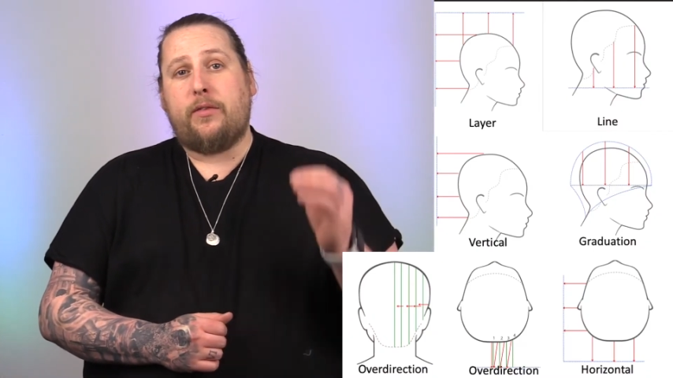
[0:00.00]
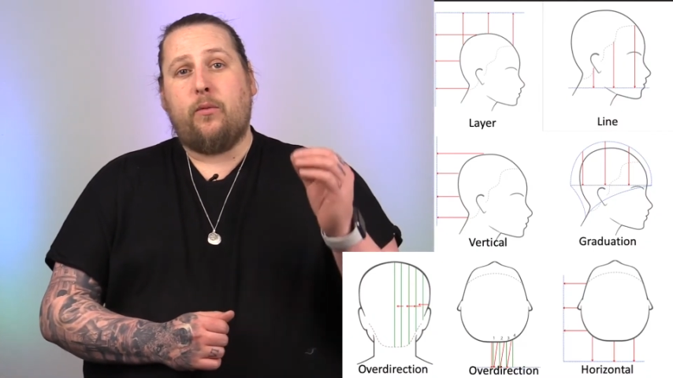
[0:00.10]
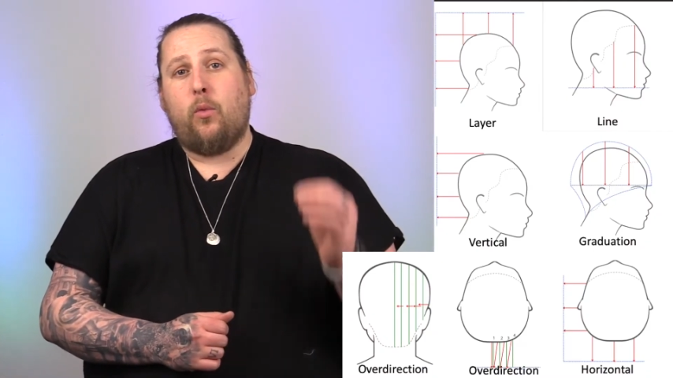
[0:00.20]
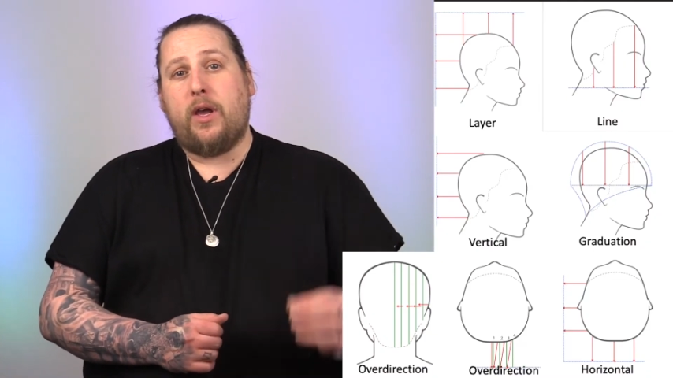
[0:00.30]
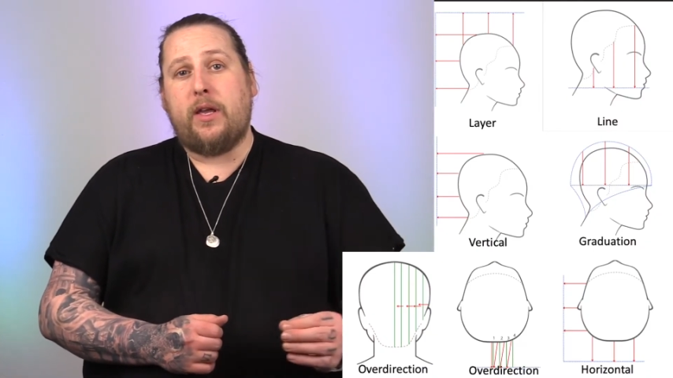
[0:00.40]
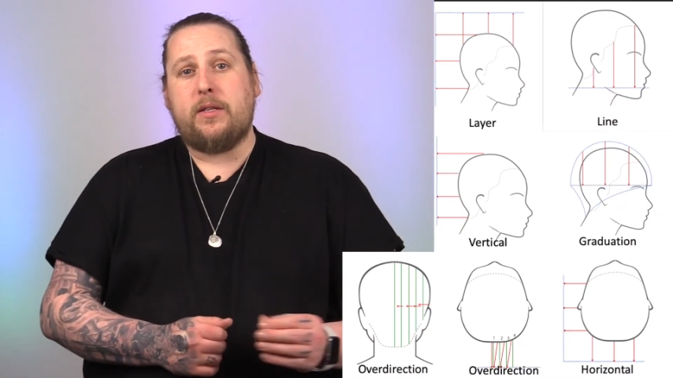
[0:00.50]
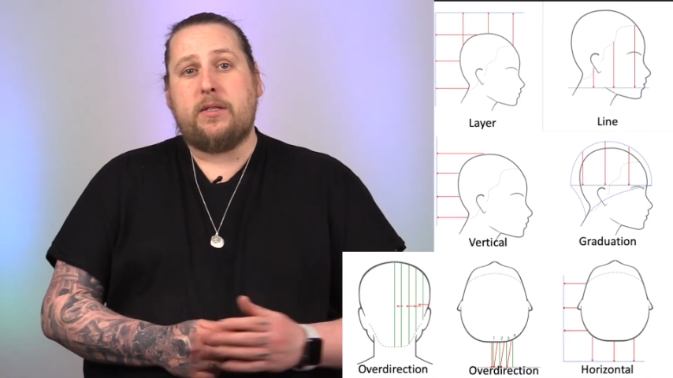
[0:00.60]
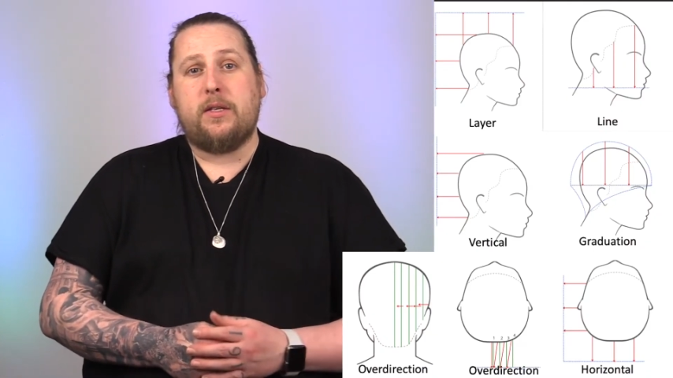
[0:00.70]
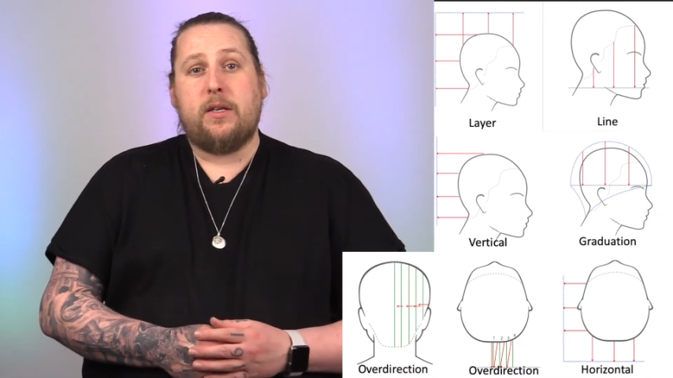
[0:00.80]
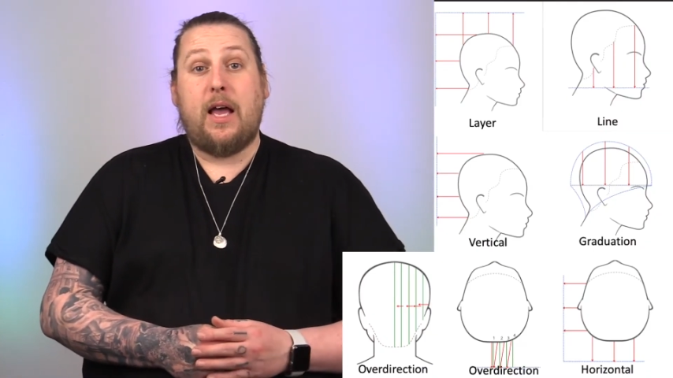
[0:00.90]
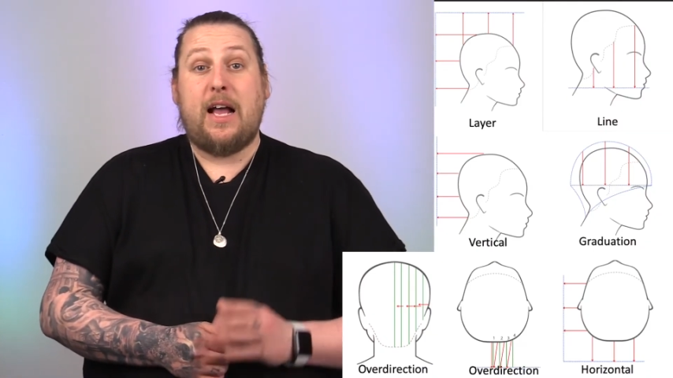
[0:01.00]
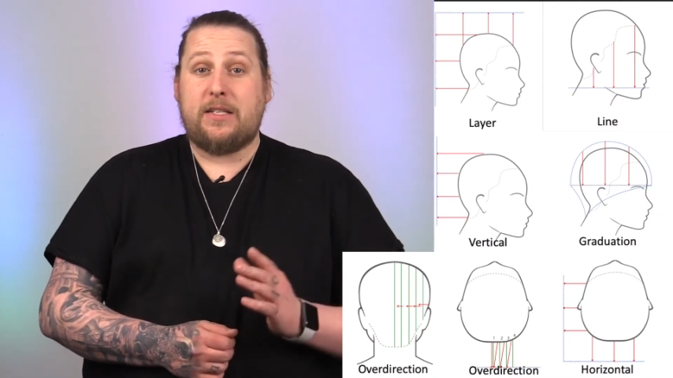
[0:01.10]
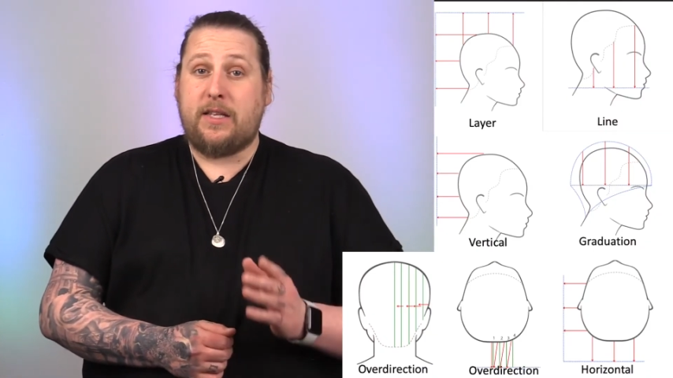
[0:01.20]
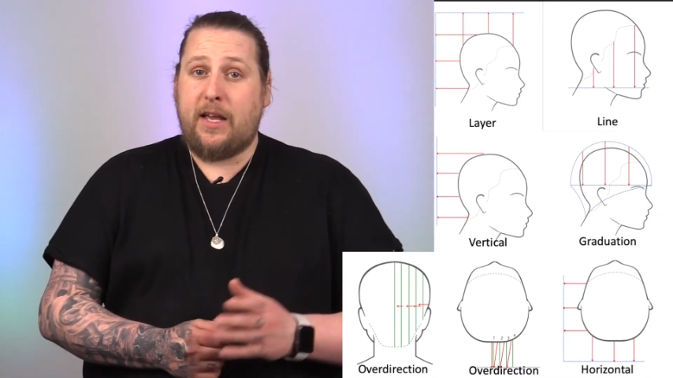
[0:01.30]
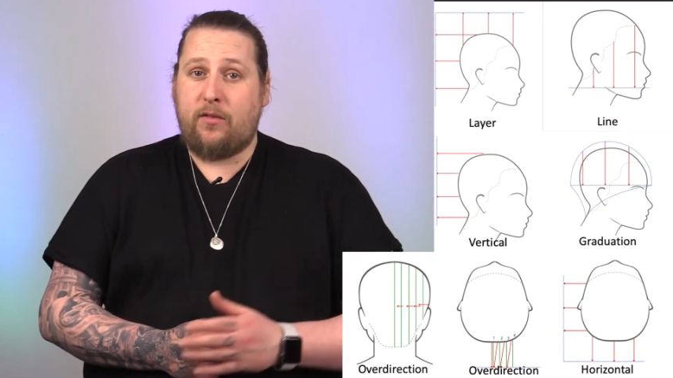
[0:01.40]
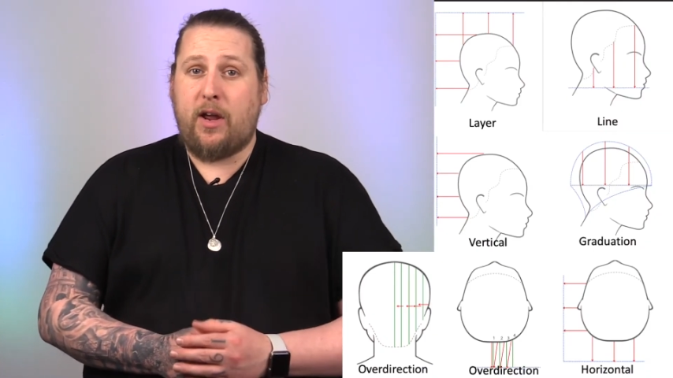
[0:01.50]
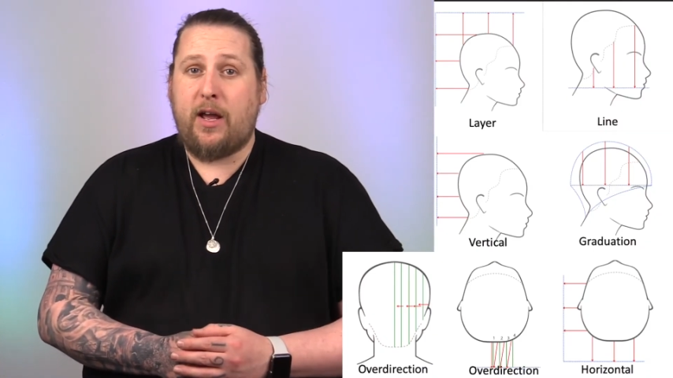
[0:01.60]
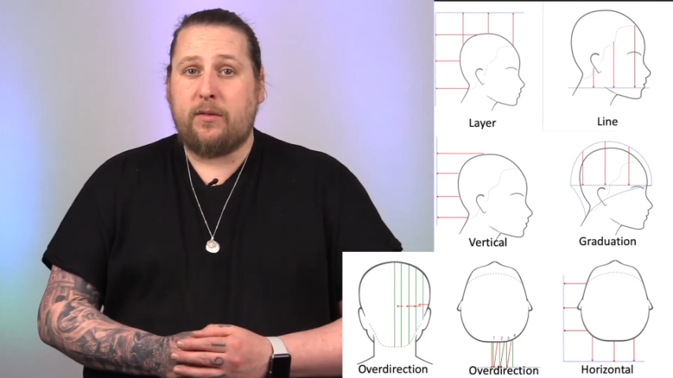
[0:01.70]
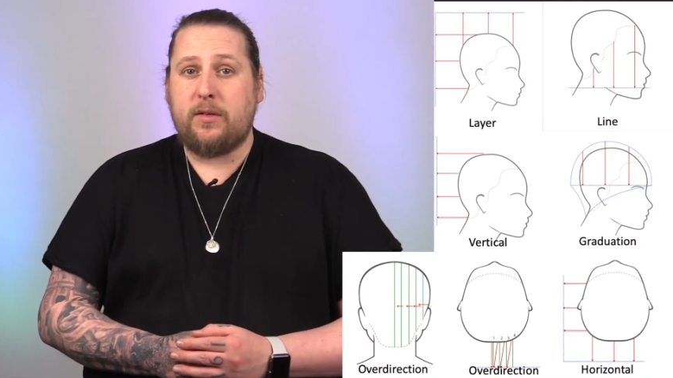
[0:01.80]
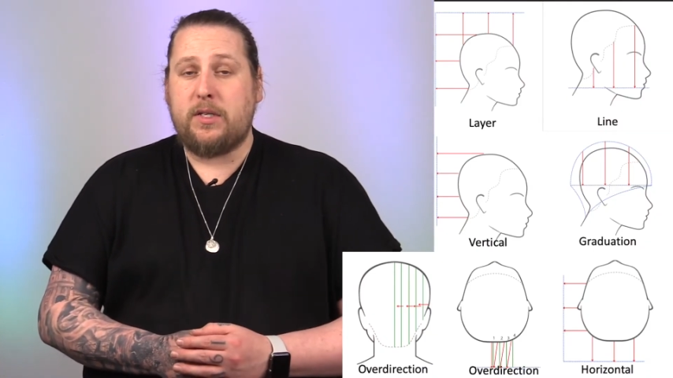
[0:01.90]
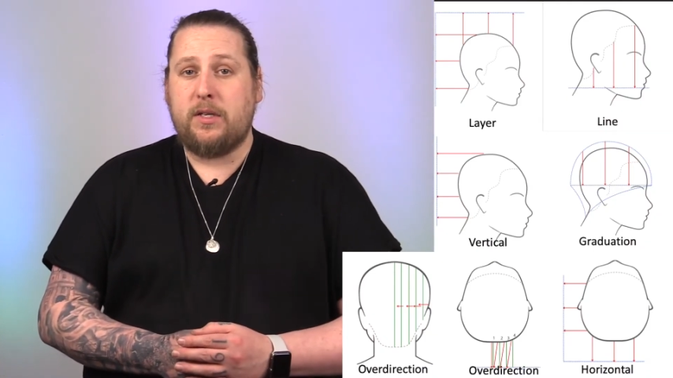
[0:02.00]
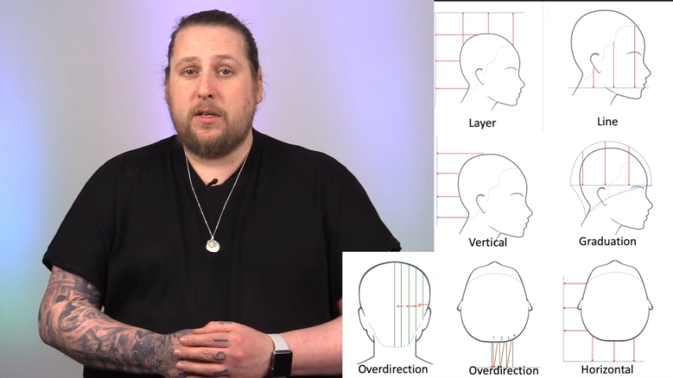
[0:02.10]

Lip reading: and weight as the head rounds.